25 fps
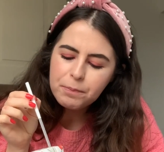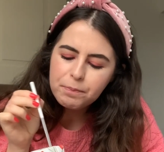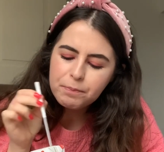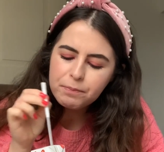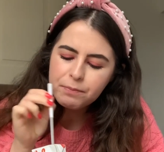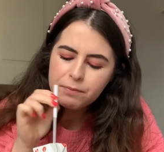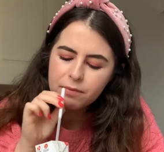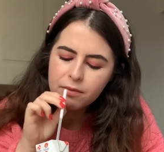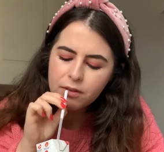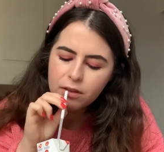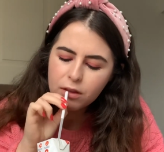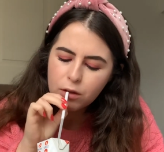
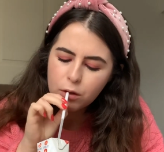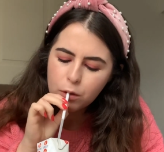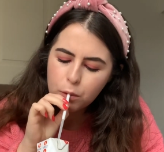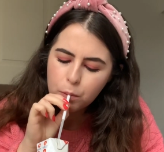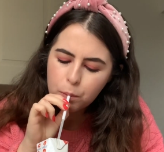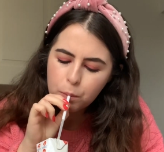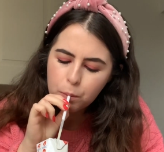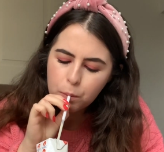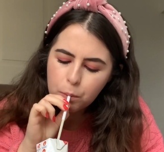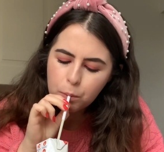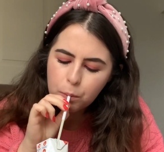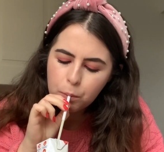
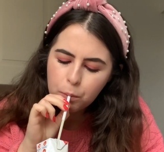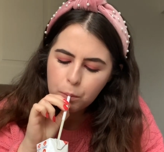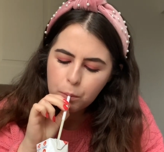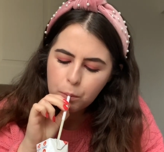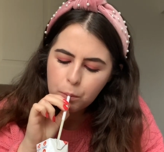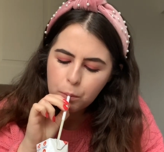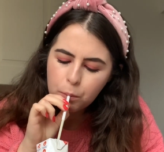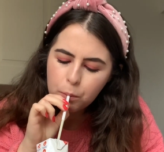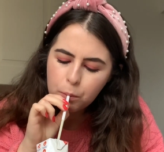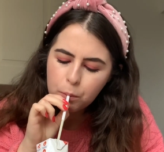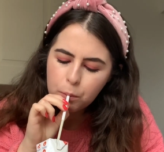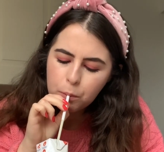
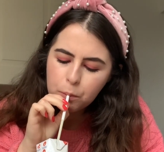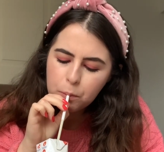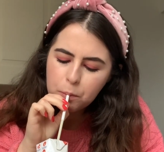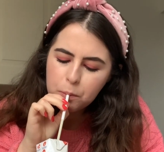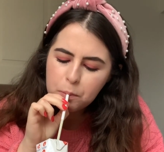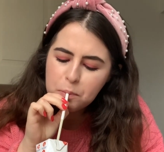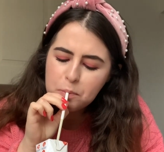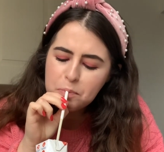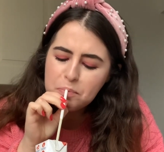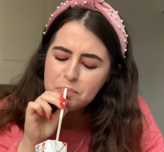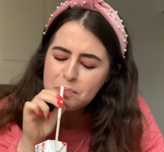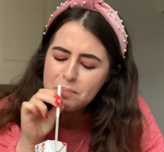
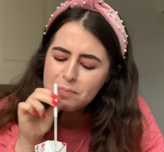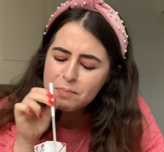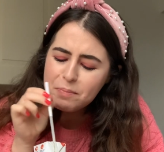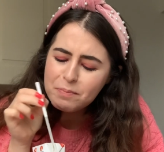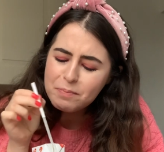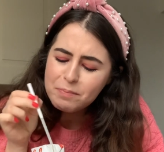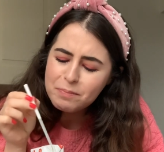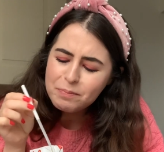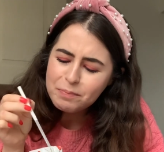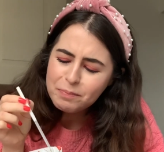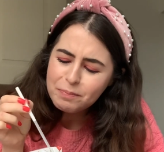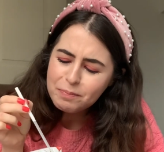
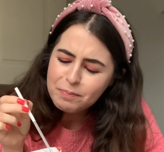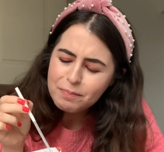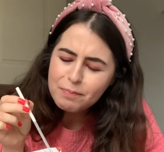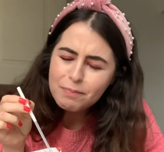Nobody speaks.